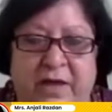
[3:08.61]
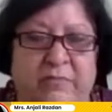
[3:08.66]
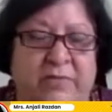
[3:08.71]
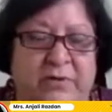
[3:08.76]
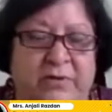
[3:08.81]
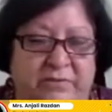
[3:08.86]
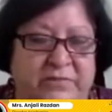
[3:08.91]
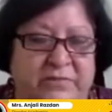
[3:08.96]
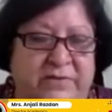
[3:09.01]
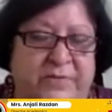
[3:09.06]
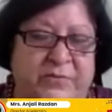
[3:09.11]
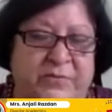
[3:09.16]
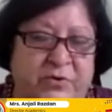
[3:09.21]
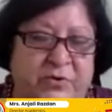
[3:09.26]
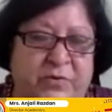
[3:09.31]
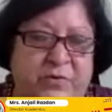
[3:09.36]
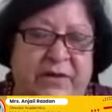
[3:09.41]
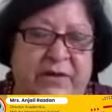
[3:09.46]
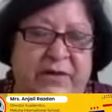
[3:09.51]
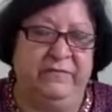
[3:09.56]
I mean,
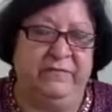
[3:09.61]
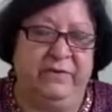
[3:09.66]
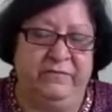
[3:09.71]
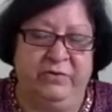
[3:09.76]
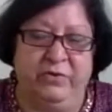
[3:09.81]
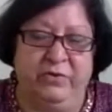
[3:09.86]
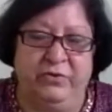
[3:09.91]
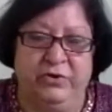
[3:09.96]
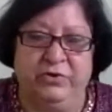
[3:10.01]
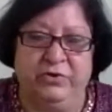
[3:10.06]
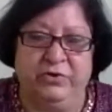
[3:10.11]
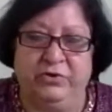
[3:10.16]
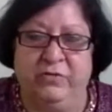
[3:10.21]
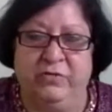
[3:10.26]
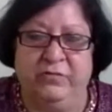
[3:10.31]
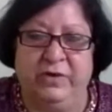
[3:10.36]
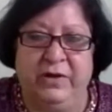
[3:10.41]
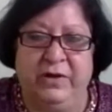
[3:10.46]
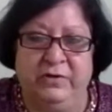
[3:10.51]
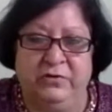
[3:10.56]
subsequently, when we're going to
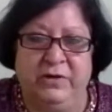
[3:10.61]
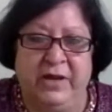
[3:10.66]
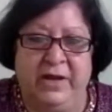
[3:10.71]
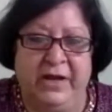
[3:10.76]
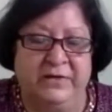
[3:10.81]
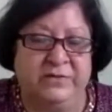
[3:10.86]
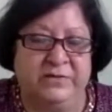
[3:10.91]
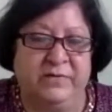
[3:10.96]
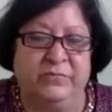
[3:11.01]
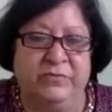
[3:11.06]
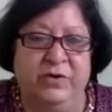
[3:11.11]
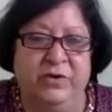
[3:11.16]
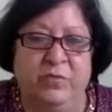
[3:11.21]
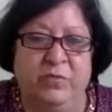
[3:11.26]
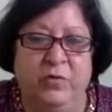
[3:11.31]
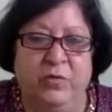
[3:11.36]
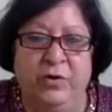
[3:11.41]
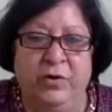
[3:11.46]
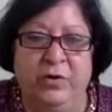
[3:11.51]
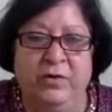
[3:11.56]
talk, we'll add something
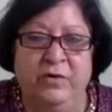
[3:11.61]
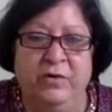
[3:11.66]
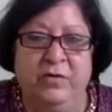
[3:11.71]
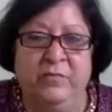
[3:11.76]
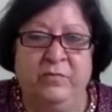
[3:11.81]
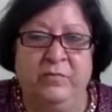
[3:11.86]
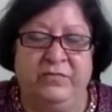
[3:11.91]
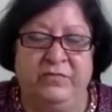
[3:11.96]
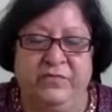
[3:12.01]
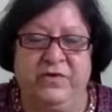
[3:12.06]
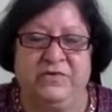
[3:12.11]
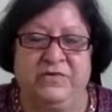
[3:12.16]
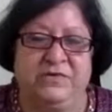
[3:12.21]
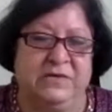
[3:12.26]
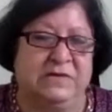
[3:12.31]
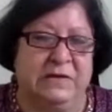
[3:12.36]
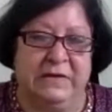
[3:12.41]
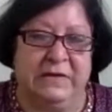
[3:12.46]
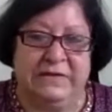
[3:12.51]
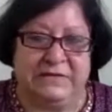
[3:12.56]
more. But the first
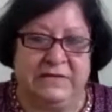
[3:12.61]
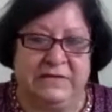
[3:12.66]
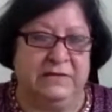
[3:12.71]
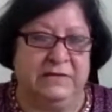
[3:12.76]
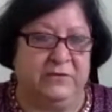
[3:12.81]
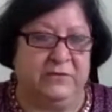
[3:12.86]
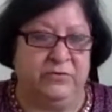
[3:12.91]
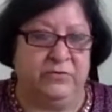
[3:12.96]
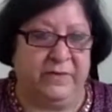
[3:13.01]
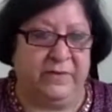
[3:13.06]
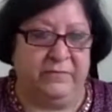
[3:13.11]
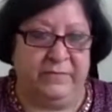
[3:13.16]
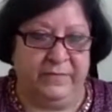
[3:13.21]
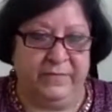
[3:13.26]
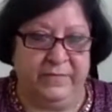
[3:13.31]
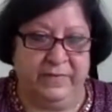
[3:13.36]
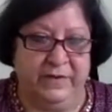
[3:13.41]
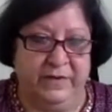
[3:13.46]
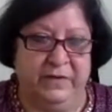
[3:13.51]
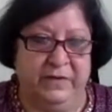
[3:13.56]
is listen to them
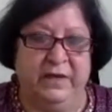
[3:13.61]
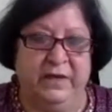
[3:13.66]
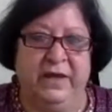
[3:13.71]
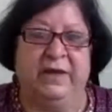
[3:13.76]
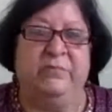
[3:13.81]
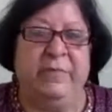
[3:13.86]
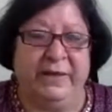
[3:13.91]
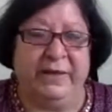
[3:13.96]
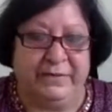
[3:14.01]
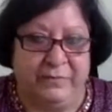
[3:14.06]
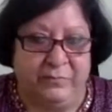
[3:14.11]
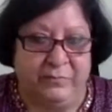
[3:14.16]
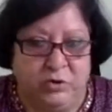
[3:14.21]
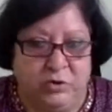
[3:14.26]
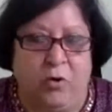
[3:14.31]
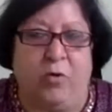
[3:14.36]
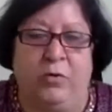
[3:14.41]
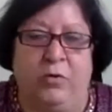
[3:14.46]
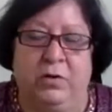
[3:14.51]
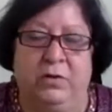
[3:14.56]
and make them
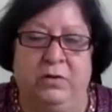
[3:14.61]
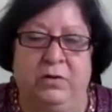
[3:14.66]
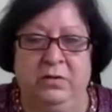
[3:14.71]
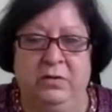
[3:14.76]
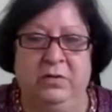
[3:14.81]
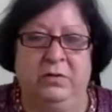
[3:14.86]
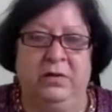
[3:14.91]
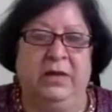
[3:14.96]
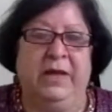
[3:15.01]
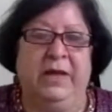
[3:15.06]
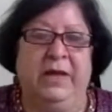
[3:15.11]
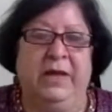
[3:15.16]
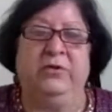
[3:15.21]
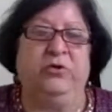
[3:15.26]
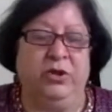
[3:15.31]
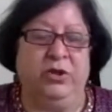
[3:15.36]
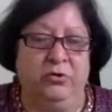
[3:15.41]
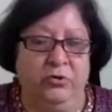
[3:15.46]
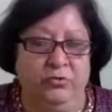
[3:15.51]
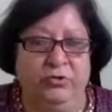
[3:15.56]
talk. And you
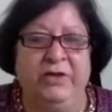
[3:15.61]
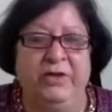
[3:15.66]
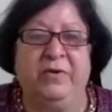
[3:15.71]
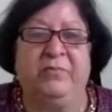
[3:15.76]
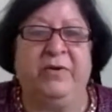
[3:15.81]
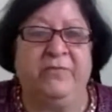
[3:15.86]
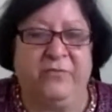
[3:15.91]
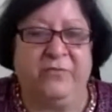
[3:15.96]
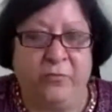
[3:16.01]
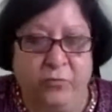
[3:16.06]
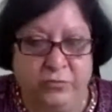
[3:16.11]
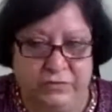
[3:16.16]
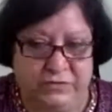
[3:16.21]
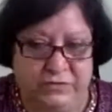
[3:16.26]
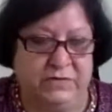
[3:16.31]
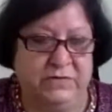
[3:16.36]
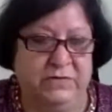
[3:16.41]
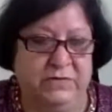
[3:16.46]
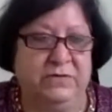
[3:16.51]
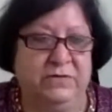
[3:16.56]
cannot do that by force.
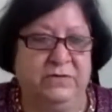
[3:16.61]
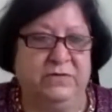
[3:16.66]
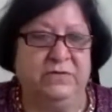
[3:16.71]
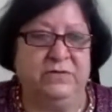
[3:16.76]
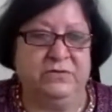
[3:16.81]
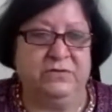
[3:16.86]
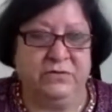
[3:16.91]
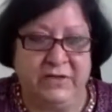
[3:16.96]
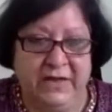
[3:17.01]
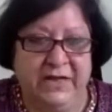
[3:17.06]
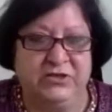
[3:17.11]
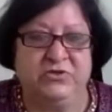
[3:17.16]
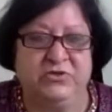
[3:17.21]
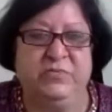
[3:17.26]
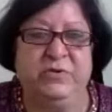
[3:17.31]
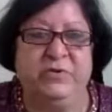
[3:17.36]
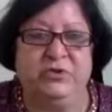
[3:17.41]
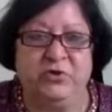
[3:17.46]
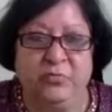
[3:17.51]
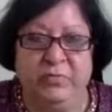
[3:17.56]
So there has to be so
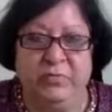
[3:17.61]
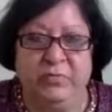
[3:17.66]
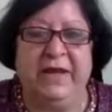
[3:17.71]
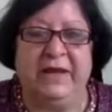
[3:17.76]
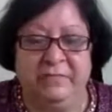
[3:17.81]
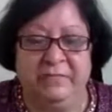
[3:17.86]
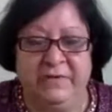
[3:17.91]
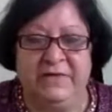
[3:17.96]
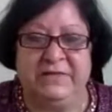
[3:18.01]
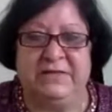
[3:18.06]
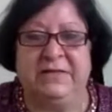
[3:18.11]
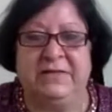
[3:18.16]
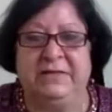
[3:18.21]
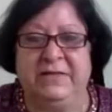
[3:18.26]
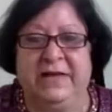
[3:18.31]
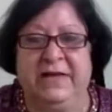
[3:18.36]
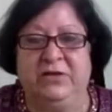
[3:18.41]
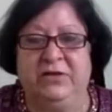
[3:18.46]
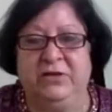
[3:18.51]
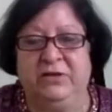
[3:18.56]
many elements in
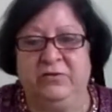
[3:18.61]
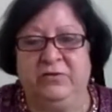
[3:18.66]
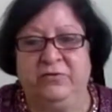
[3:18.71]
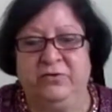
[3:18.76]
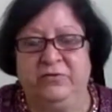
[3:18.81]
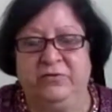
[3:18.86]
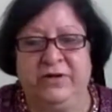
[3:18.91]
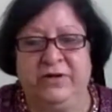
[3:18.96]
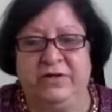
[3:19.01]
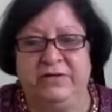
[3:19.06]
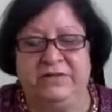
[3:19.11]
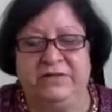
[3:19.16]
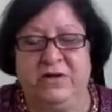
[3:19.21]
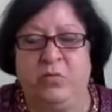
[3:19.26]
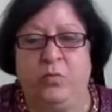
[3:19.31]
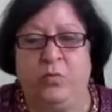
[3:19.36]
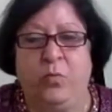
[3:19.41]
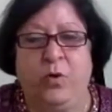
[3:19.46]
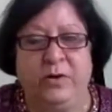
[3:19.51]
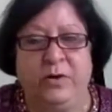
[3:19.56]
that in order to
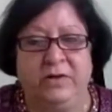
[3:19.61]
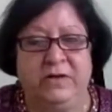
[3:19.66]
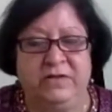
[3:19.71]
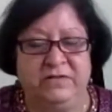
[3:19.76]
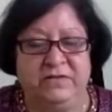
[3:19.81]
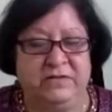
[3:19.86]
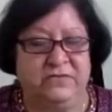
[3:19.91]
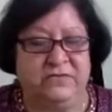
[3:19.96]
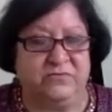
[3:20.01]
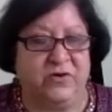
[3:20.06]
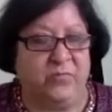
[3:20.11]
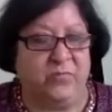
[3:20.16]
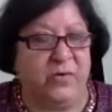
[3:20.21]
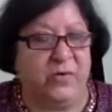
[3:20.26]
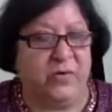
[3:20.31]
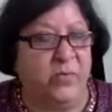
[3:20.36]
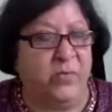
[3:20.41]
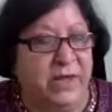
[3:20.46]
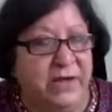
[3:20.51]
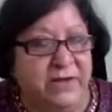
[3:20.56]
understand what is the
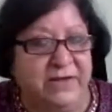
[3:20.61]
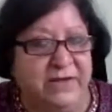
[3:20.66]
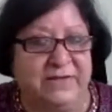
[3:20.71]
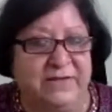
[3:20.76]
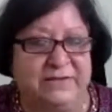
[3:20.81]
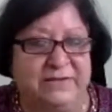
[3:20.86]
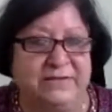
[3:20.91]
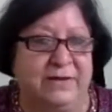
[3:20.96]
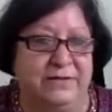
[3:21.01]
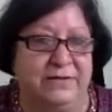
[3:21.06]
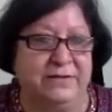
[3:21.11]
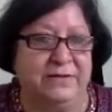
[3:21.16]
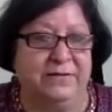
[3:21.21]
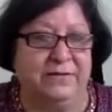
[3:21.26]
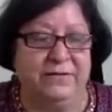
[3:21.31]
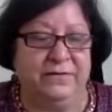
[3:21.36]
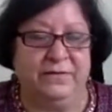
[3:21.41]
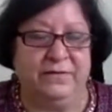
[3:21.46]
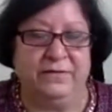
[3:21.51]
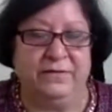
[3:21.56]
trauma, where it has
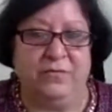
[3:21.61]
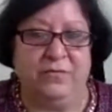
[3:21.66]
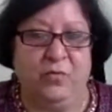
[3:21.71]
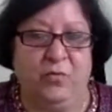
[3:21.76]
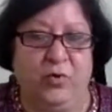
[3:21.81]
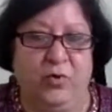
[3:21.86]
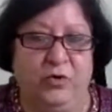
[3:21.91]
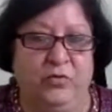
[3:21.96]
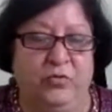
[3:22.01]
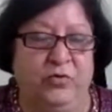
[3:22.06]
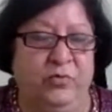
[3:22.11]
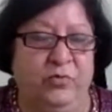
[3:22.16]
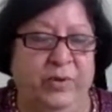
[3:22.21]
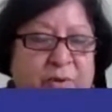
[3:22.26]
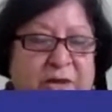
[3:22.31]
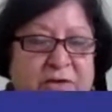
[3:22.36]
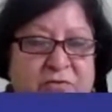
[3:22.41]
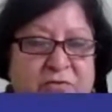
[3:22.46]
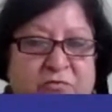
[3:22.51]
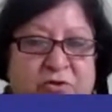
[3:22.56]
started, what could
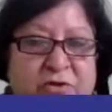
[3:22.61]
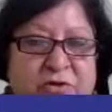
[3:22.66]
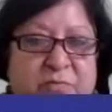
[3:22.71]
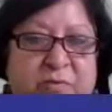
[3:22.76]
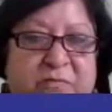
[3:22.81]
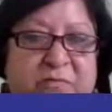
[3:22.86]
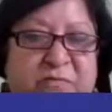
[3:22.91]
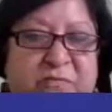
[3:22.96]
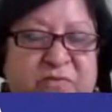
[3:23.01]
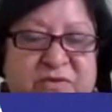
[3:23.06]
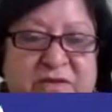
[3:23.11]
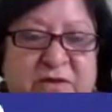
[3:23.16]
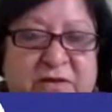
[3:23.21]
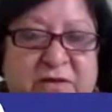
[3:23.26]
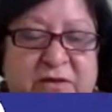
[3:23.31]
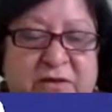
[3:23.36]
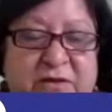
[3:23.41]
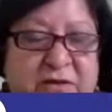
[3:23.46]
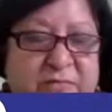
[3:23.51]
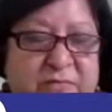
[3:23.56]
be it? Could it be
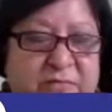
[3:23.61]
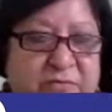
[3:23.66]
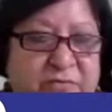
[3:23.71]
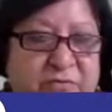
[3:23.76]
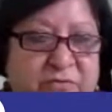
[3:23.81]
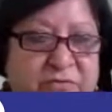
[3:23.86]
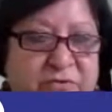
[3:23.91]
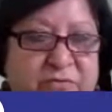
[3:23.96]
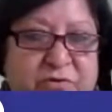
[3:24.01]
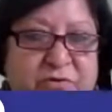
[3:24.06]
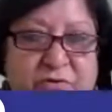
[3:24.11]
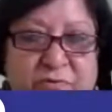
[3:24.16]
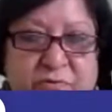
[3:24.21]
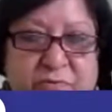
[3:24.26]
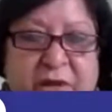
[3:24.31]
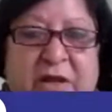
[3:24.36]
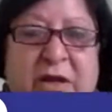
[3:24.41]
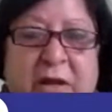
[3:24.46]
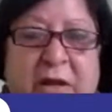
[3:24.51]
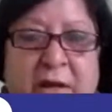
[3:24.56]
physical abuse? Could it
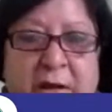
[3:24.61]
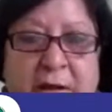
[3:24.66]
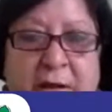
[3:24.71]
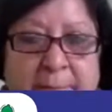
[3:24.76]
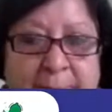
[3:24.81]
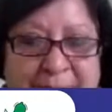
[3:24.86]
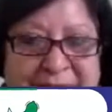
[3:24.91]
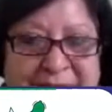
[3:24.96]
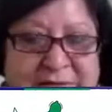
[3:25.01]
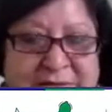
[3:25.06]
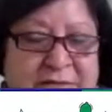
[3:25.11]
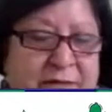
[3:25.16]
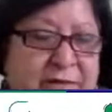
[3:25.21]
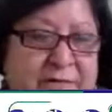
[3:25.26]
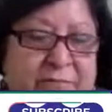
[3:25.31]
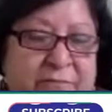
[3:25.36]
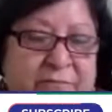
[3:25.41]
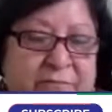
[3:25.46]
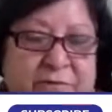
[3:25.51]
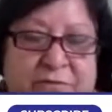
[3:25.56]
be a mental
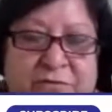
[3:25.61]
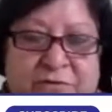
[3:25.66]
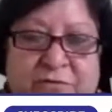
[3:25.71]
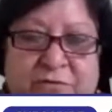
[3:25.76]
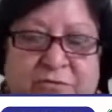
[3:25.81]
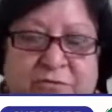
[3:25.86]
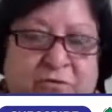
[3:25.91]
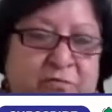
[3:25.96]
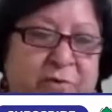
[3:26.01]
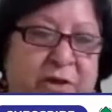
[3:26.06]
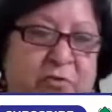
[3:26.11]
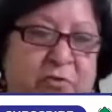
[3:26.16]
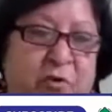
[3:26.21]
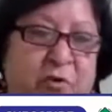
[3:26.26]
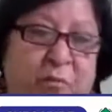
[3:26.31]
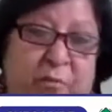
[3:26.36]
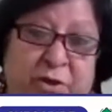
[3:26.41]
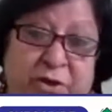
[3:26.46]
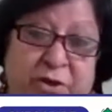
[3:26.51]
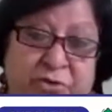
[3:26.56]
abuse? It could be a
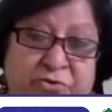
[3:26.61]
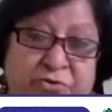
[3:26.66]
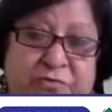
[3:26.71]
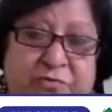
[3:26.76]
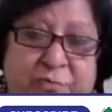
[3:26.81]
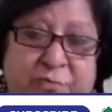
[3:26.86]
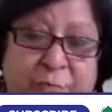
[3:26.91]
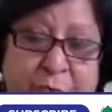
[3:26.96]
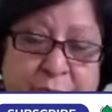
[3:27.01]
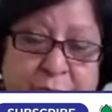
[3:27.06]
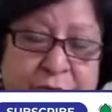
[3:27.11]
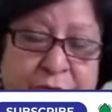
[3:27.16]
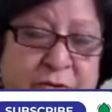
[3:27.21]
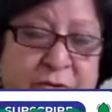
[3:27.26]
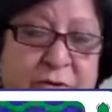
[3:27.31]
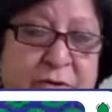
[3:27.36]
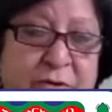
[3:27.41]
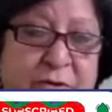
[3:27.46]
combination of both.